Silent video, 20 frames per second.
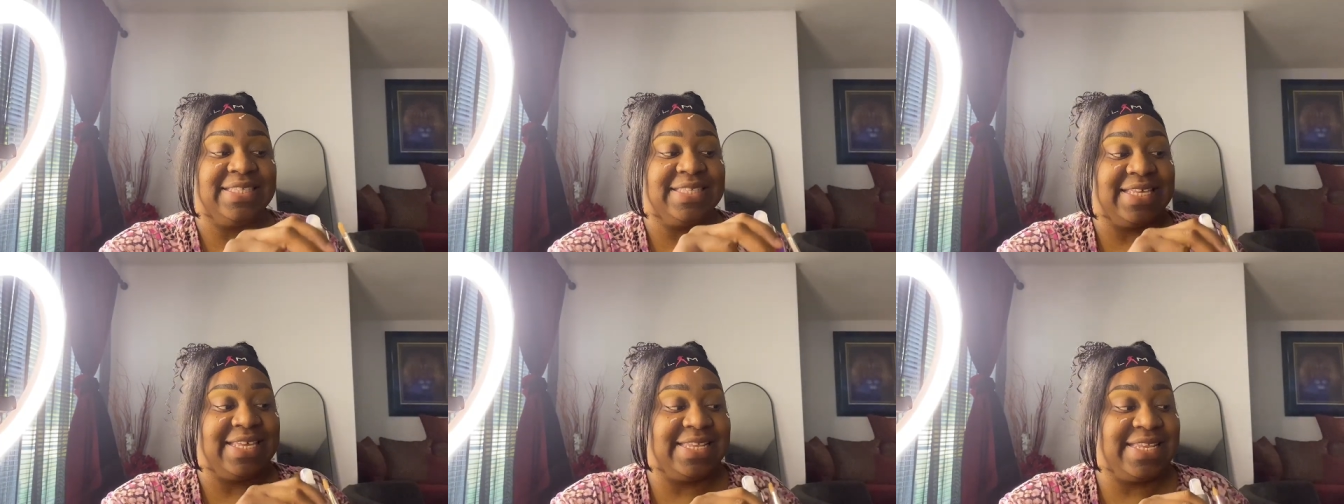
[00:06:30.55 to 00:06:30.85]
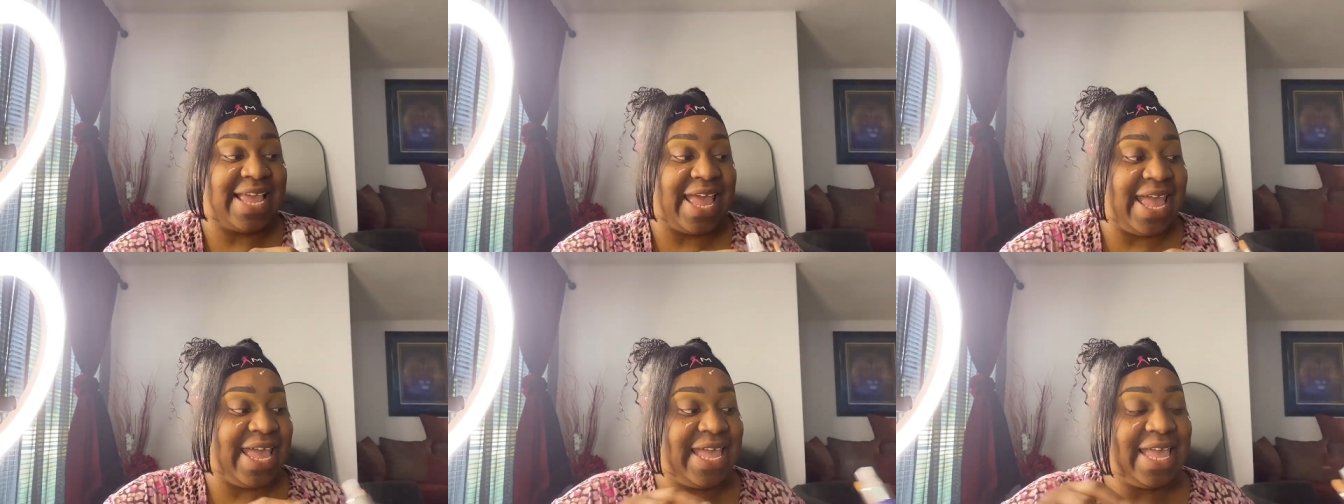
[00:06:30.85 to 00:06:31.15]

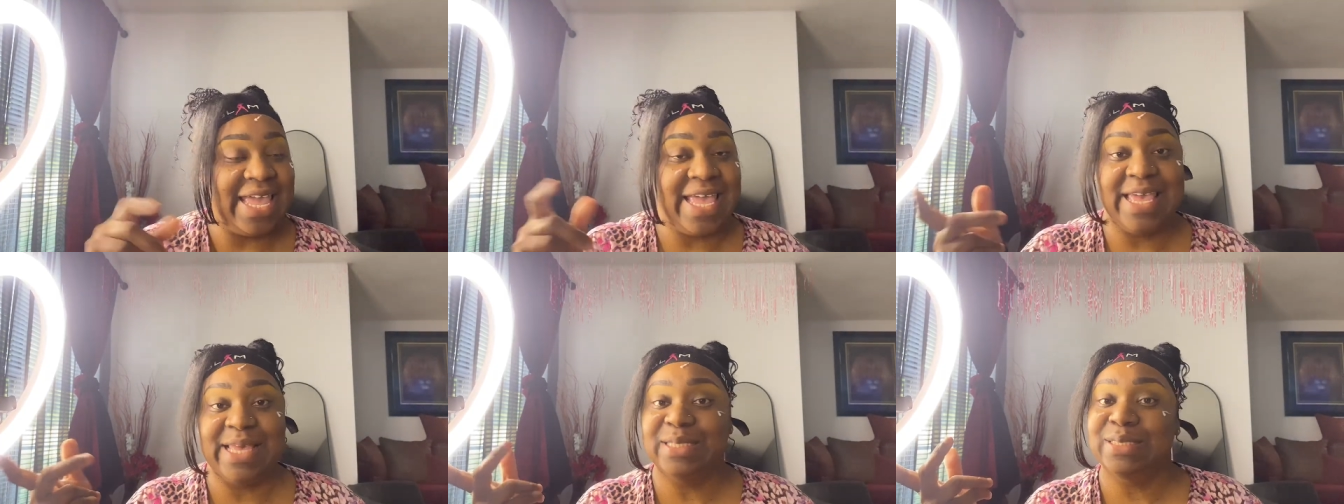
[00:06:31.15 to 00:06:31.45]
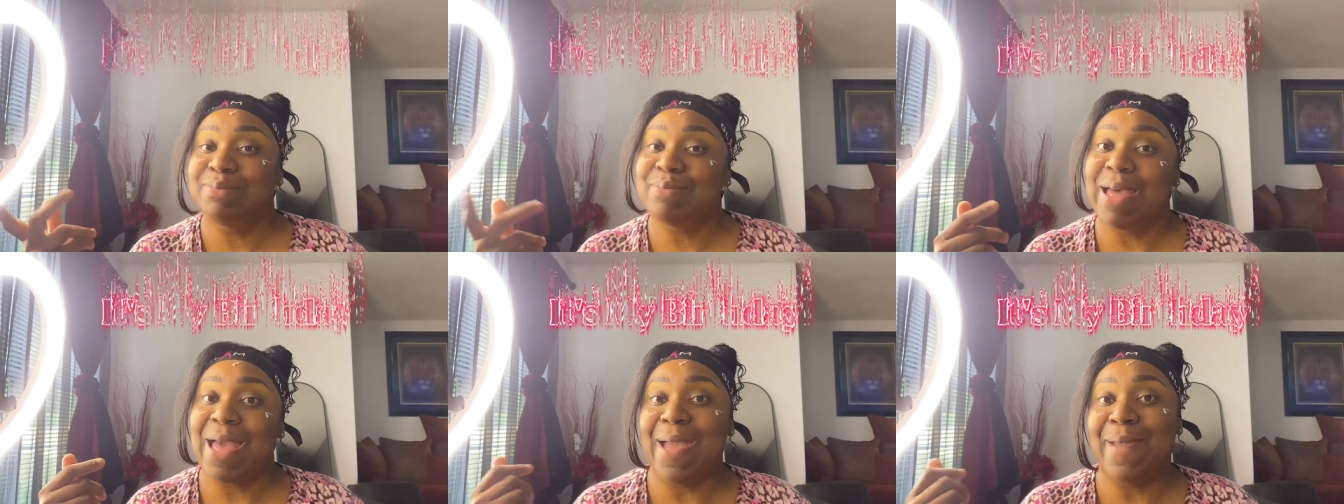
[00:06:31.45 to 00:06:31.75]
Today
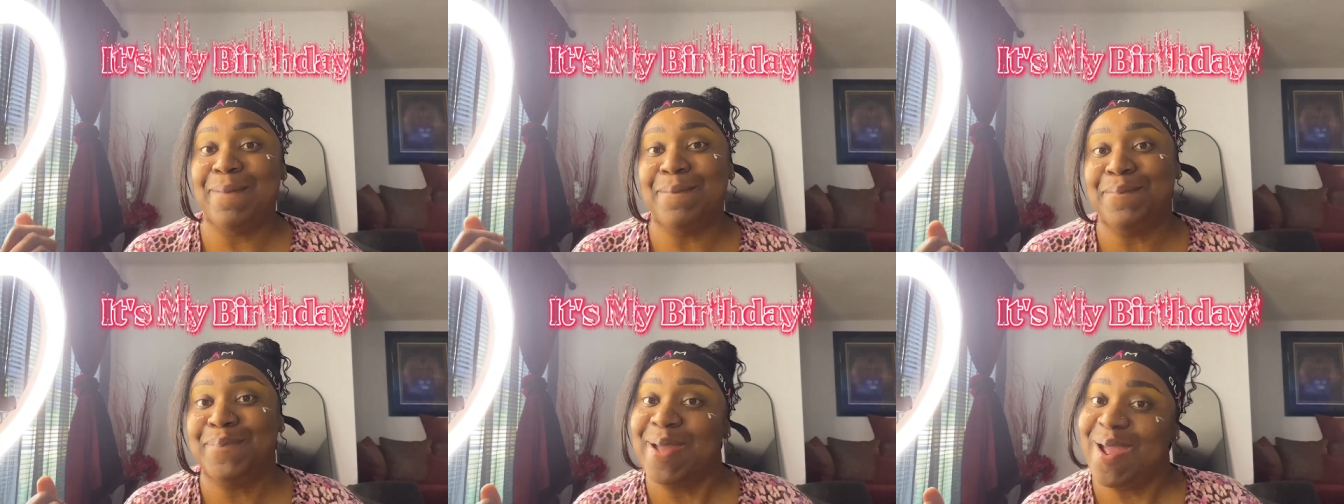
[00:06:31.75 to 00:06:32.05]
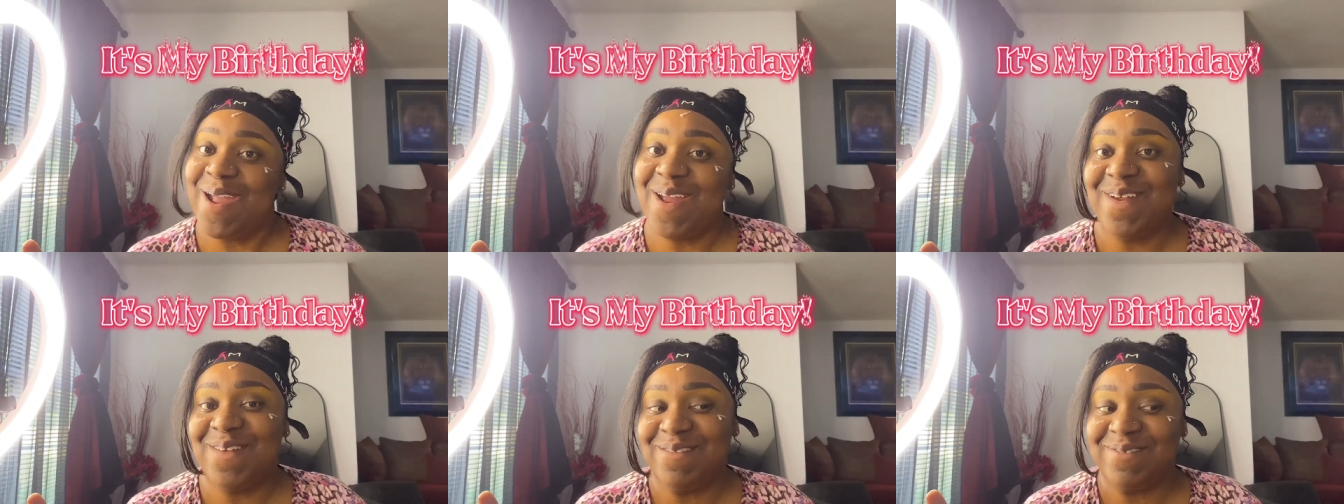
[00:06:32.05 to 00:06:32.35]
is my
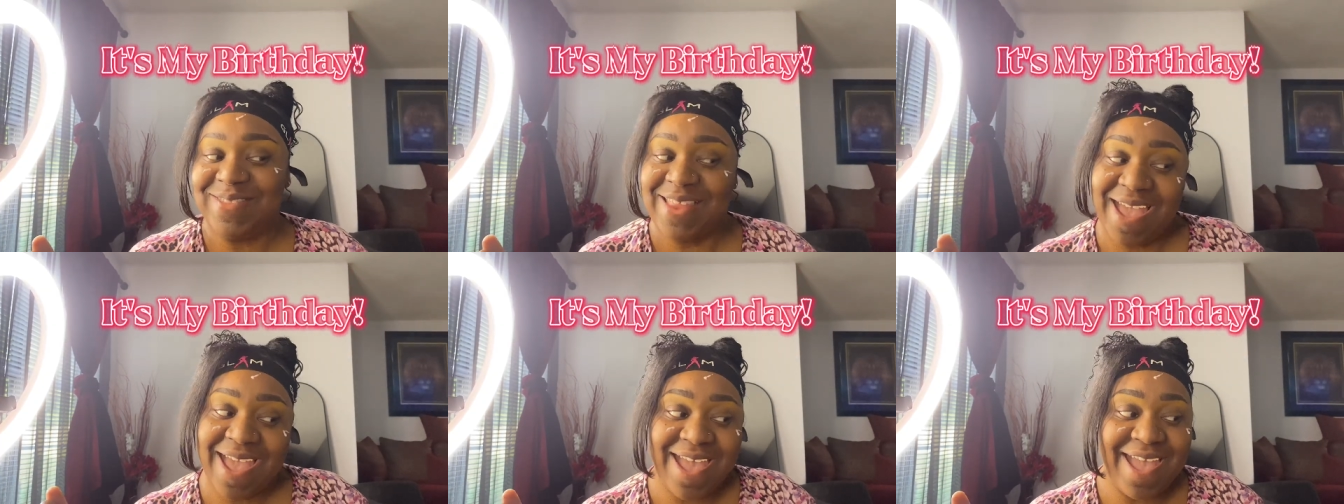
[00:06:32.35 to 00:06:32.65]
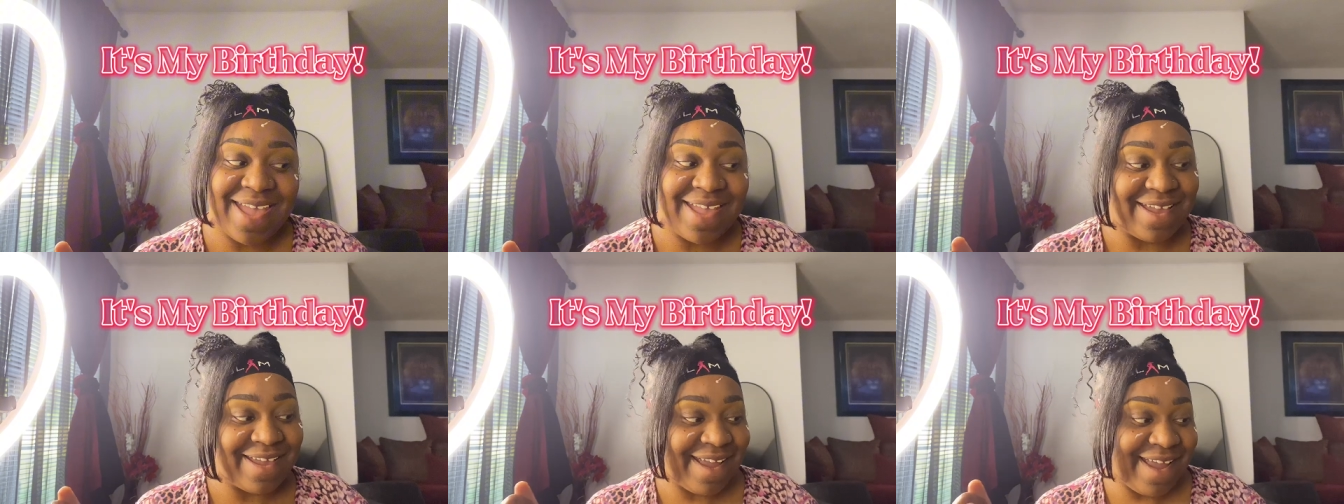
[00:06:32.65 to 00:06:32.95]

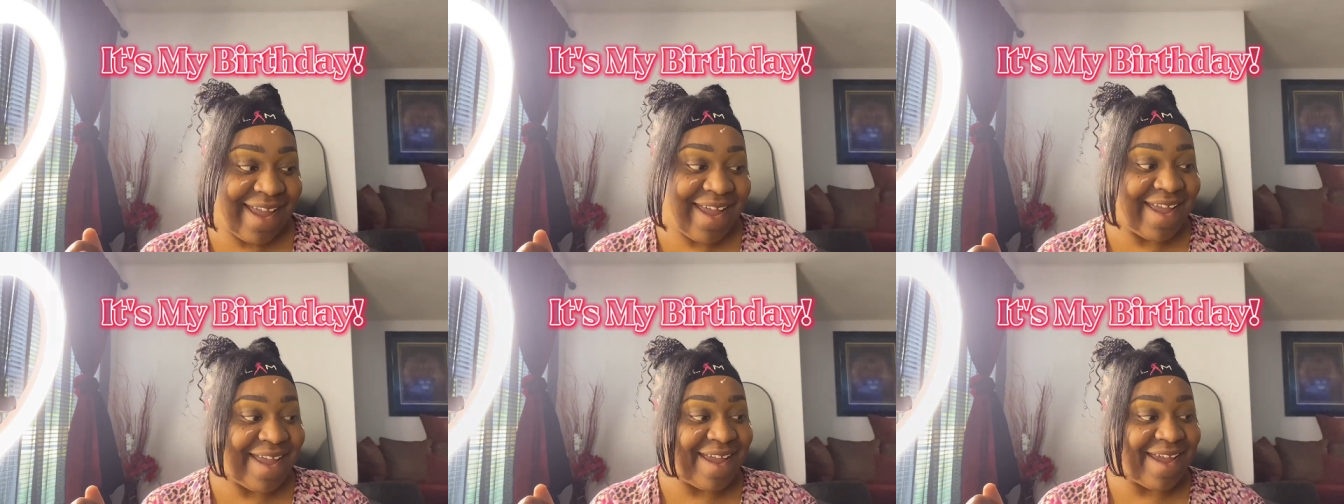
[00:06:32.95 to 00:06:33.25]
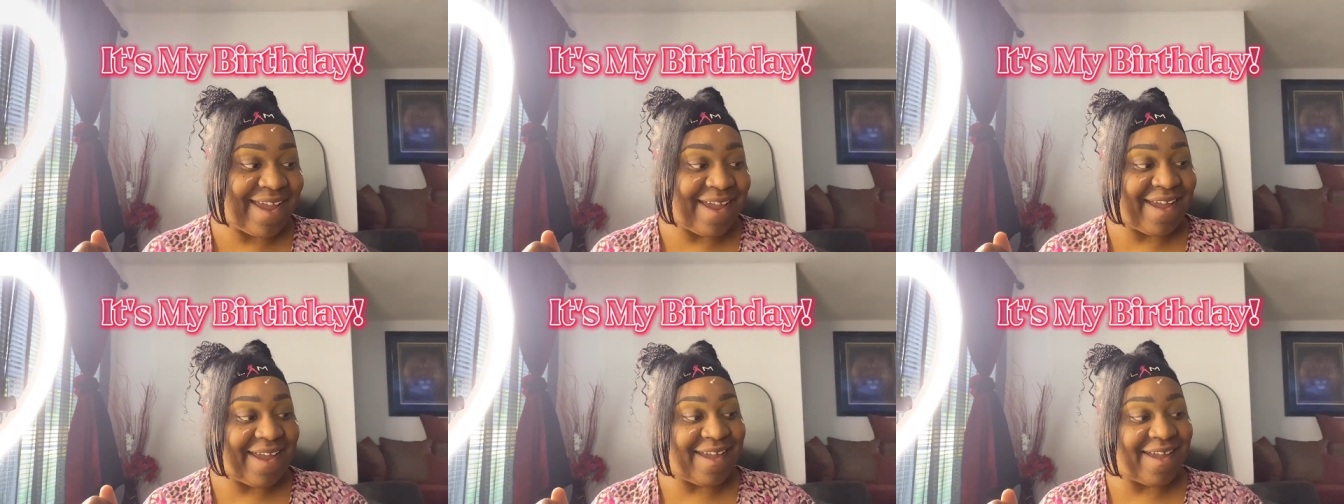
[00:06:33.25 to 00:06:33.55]
birthday,
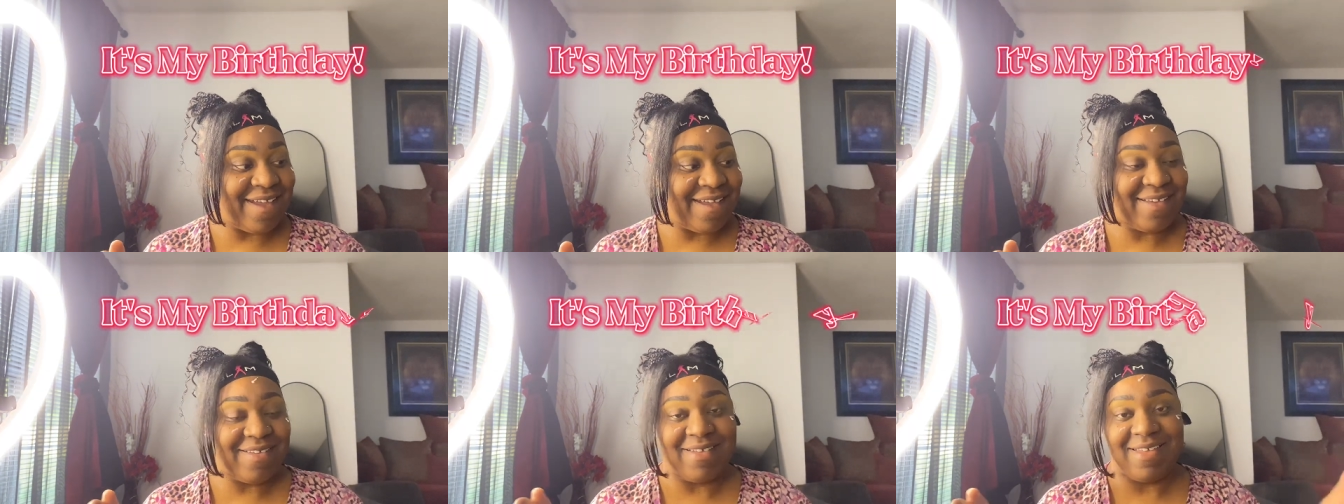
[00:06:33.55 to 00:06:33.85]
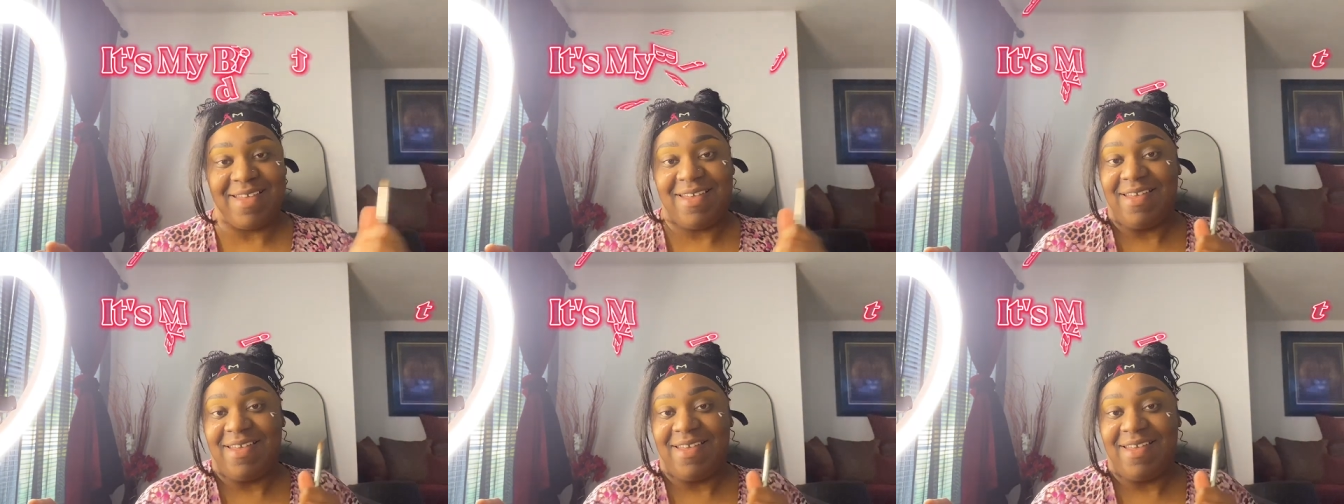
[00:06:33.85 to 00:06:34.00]
girl.